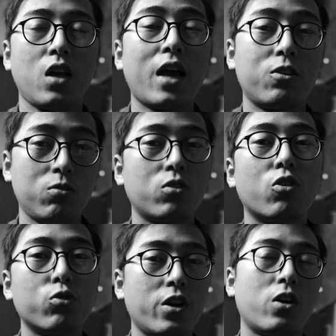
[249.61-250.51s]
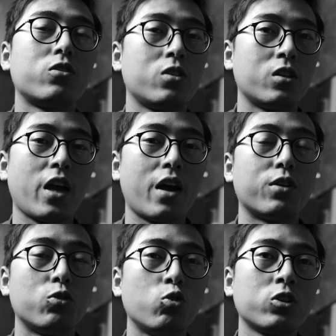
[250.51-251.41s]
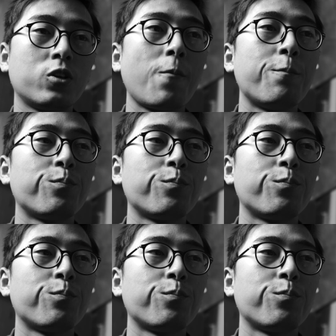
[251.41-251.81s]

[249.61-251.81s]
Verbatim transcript: I could go there and have a look.